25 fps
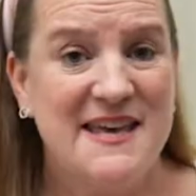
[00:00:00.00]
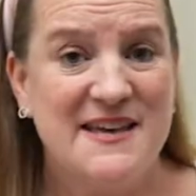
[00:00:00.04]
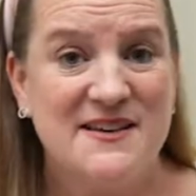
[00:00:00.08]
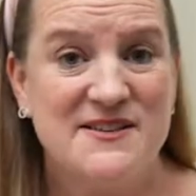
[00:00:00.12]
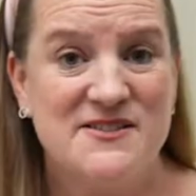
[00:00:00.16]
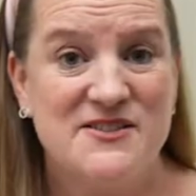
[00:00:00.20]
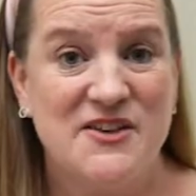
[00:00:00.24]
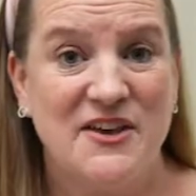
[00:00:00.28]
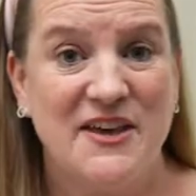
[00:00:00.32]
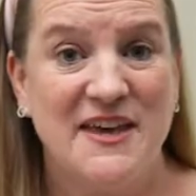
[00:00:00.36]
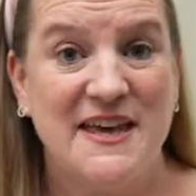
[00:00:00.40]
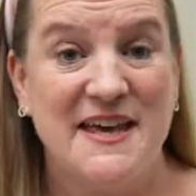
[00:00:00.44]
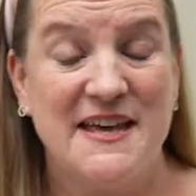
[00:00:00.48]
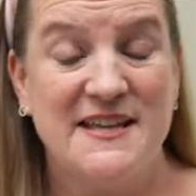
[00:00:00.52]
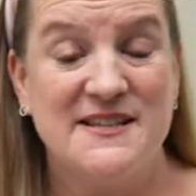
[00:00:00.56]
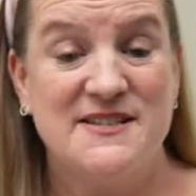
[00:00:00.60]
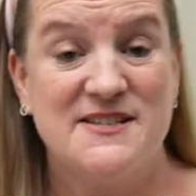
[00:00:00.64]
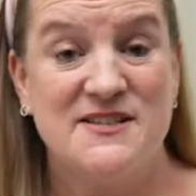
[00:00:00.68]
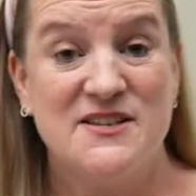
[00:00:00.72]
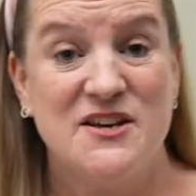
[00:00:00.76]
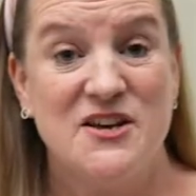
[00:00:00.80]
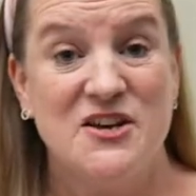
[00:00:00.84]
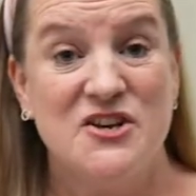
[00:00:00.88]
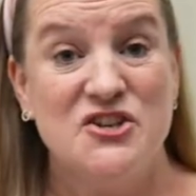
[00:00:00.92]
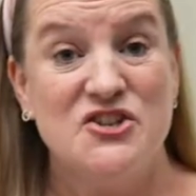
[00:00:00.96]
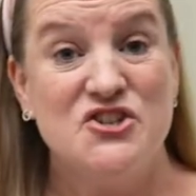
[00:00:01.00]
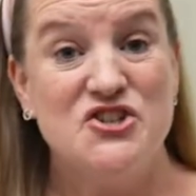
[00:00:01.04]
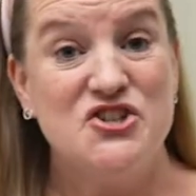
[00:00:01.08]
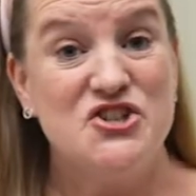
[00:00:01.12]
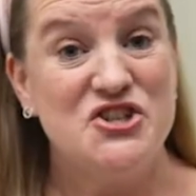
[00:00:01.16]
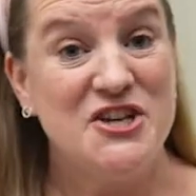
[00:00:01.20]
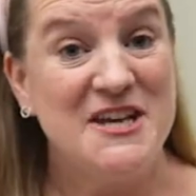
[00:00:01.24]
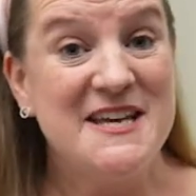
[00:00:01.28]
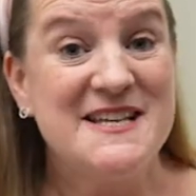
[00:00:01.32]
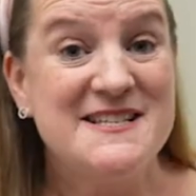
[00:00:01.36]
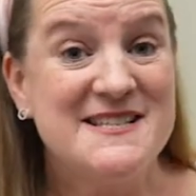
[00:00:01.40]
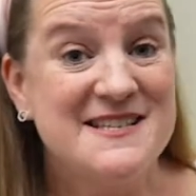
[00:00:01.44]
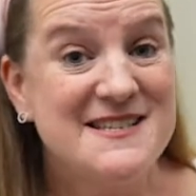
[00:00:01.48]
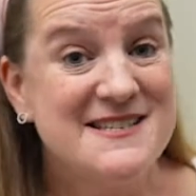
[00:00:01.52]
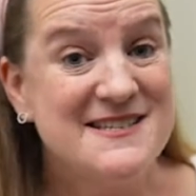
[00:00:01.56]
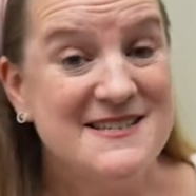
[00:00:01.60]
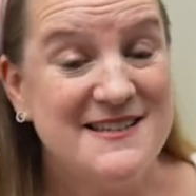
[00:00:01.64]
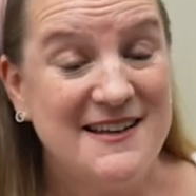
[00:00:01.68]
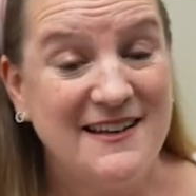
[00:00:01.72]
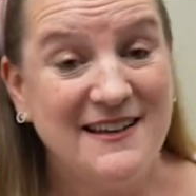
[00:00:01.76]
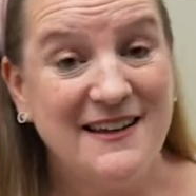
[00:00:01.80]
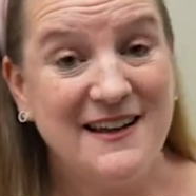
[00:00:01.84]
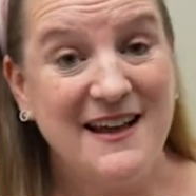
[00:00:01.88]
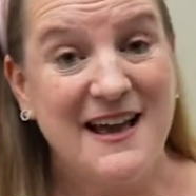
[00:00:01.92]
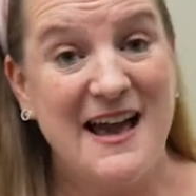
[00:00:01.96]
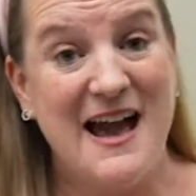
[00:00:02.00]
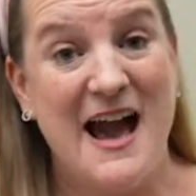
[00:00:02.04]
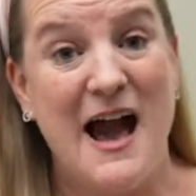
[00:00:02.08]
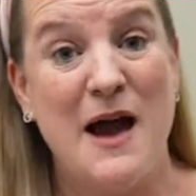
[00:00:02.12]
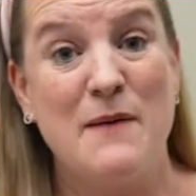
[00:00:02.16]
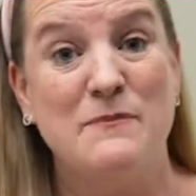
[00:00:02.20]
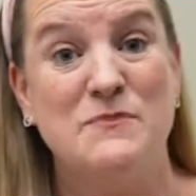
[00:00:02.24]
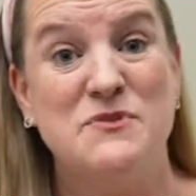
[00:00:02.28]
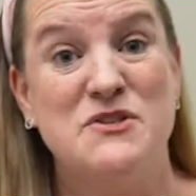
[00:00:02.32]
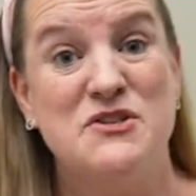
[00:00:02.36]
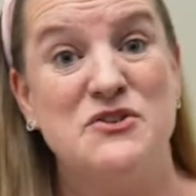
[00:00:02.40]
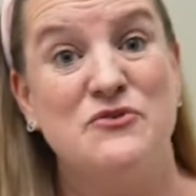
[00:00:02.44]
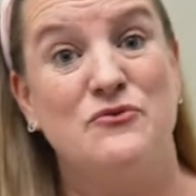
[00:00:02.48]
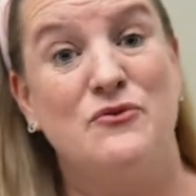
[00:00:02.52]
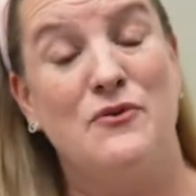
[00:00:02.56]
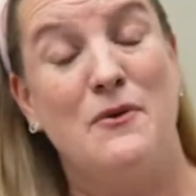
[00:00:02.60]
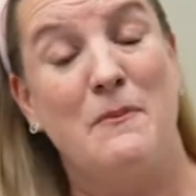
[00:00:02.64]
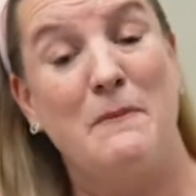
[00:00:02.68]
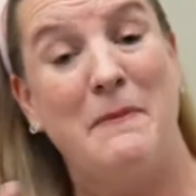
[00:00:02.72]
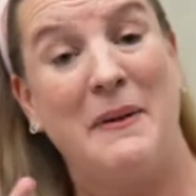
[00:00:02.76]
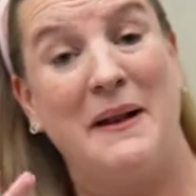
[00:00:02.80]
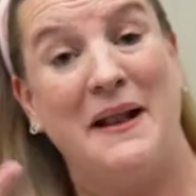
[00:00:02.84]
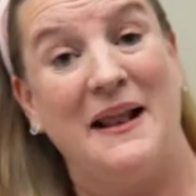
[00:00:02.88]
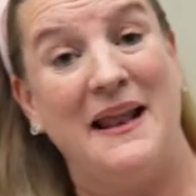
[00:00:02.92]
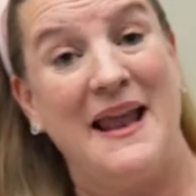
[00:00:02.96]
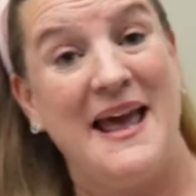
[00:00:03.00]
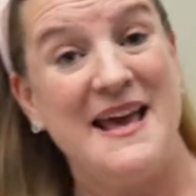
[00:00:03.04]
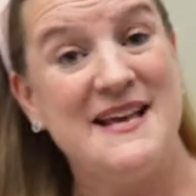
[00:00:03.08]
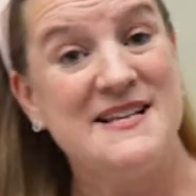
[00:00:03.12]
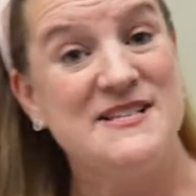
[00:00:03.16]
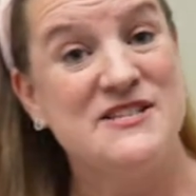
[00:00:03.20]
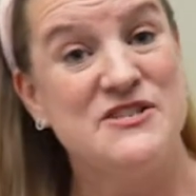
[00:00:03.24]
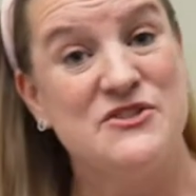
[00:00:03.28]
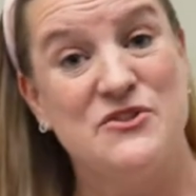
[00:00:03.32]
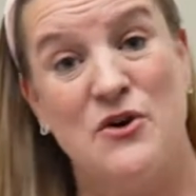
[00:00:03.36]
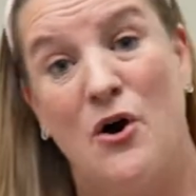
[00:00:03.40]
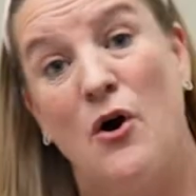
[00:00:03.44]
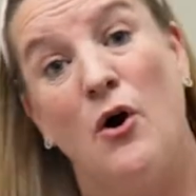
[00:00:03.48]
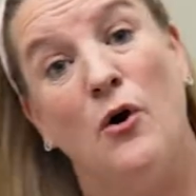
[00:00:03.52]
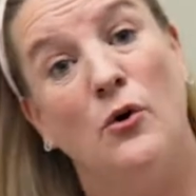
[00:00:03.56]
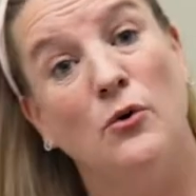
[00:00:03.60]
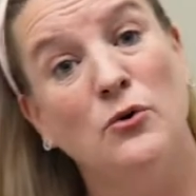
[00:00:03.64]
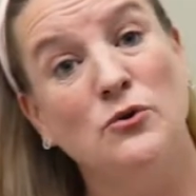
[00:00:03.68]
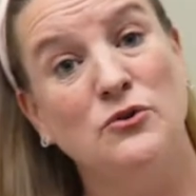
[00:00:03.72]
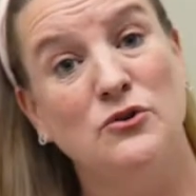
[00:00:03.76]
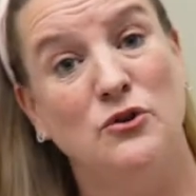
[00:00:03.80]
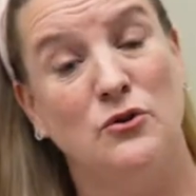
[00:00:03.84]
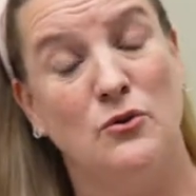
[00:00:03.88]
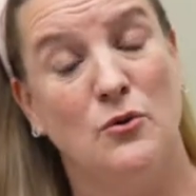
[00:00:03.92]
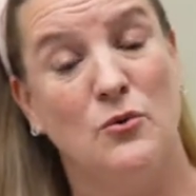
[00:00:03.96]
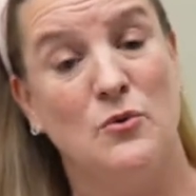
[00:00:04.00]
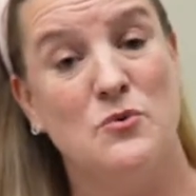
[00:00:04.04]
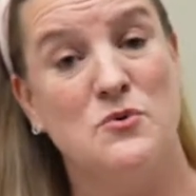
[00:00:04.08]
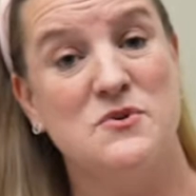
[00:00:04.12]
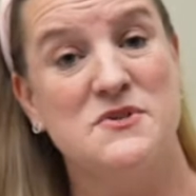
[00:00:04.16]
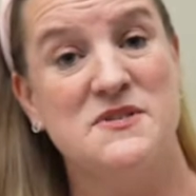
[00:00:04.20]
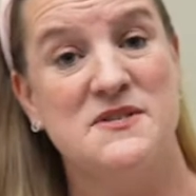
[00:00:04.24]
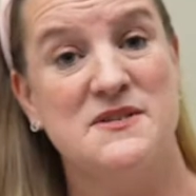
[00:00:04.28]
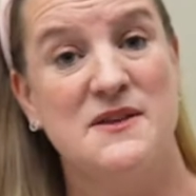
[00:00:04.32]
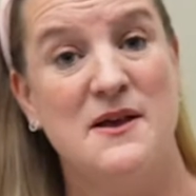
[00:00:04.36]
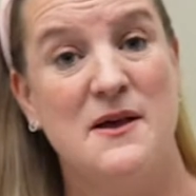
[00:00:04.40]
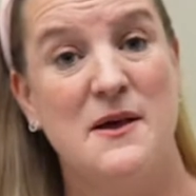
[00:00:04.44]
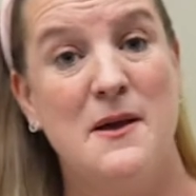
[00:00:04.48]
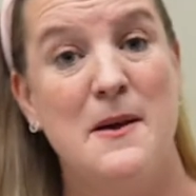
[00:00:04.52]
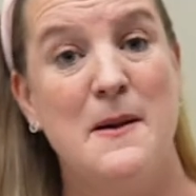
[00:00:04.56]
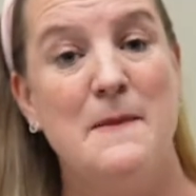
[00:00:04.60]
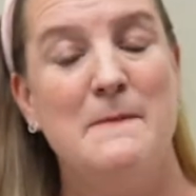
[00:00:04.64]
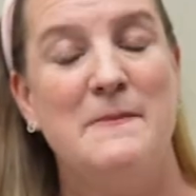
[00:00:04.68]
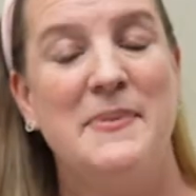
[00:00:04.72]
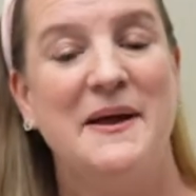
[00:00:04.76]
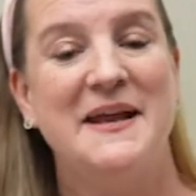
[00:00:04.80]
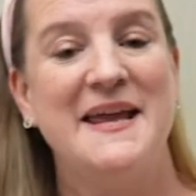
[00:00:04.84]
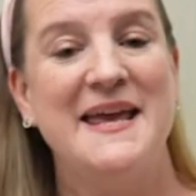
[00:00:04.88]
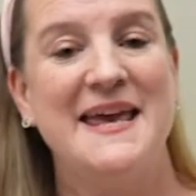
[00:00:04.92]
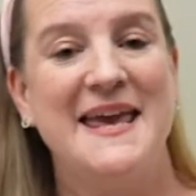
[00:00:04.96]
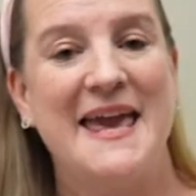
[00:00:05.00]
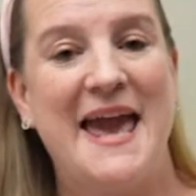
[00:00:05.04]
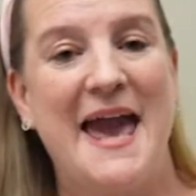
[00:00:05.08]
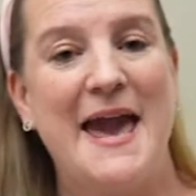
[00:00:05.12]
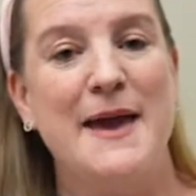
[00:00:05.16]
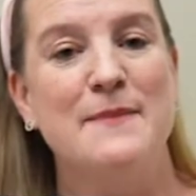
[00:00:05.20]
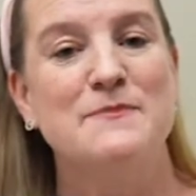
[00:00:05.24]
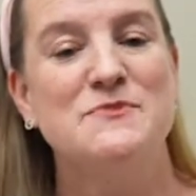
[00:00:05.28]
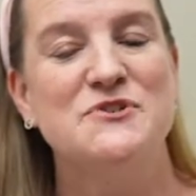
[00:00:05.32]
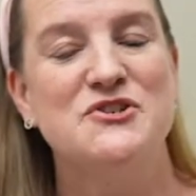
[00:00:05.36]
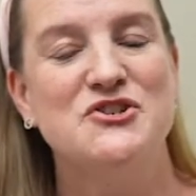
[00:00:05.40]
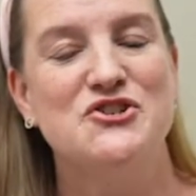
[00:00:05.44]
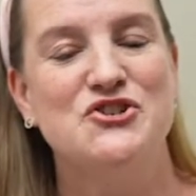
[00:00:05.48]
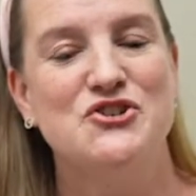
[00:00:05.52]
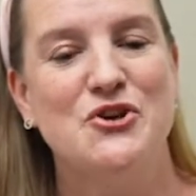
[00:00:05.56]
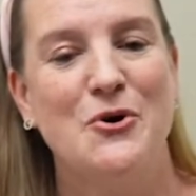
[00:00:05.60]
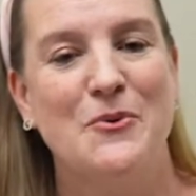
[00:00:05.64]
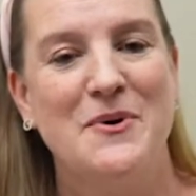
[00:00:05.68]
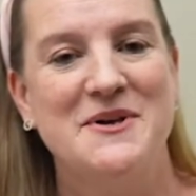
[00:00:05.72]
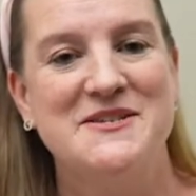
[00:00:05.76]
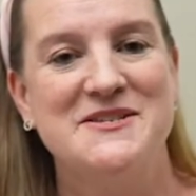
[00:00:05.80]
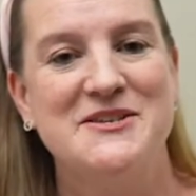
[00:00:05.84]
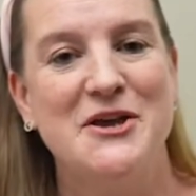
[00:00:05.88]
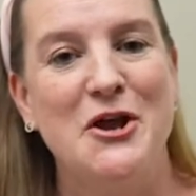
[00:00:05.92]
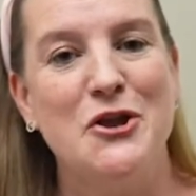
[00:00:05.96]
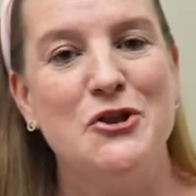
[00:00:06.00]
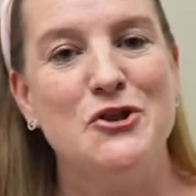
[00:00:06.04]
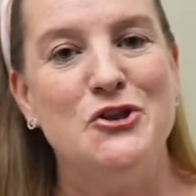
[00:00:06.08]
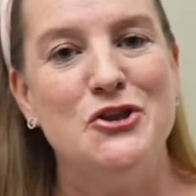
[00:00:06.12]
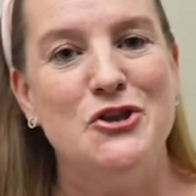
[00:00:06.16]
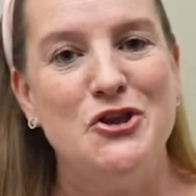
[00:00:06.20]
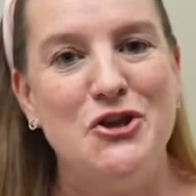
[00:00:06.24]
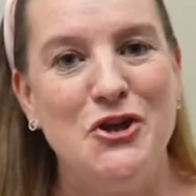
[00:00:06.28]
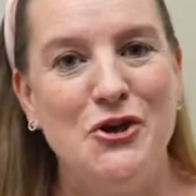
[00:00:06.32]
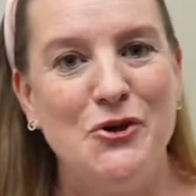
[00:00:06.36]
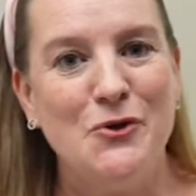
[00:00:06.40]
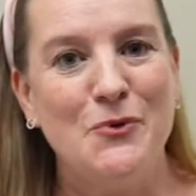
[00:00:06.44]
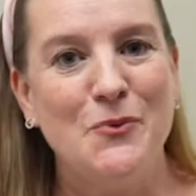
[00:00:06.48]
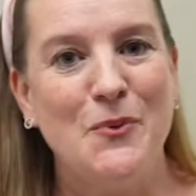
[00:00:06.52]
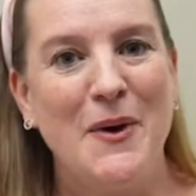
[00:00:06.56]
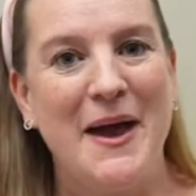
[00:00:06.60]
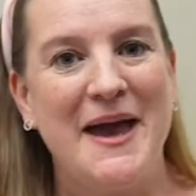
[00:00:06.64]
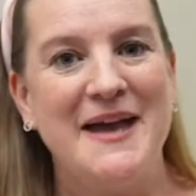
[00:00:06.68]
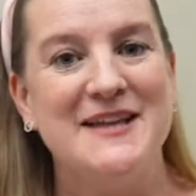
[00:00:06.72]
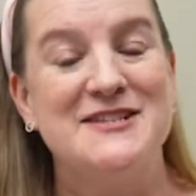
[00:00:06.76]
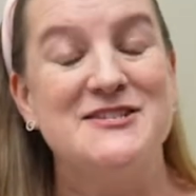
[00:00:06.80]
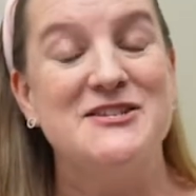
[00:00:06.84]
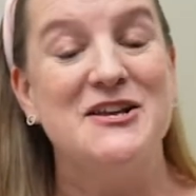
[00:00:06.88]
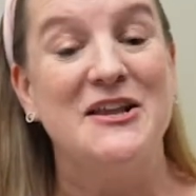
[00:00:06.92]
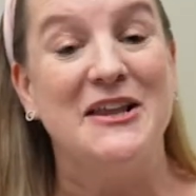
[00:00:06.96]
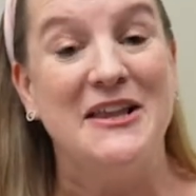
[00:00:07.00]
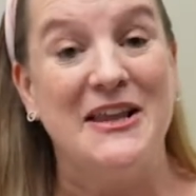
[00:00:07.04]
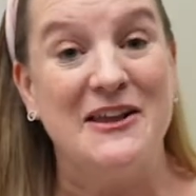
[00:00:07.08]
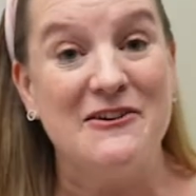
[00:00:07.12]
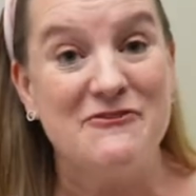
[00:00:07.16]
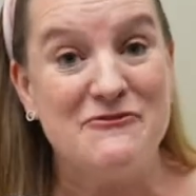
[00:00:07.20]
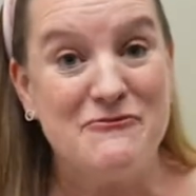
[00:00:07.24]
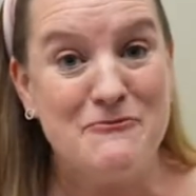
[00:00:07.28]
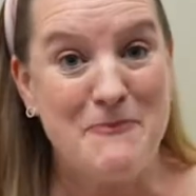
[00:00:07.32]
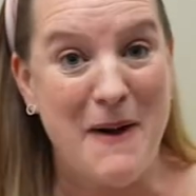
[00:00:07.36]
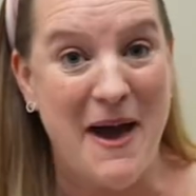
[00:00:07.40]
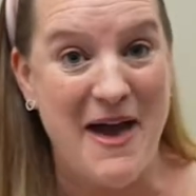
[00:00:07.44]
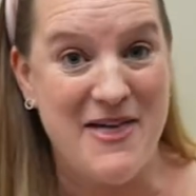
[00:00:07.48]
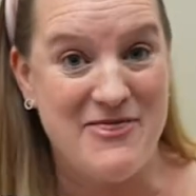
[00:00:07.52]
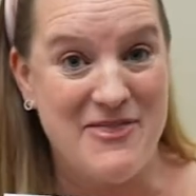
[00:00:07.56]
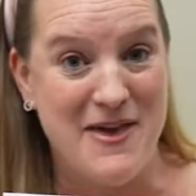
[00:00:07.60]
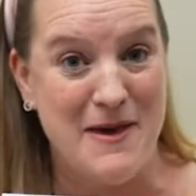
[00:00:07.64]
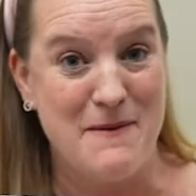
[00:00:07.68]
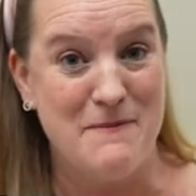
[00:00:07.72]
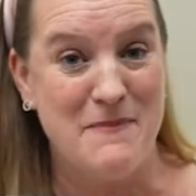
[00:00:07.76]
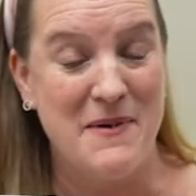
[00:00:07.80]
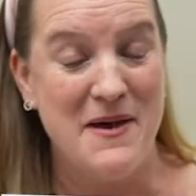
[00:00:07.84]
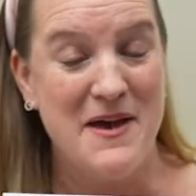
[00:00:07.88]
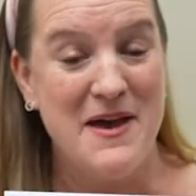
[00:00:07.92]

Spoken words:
Hillsong kids, Jesus didn't come to replace the old laws, but he came to show us a new way to live by them,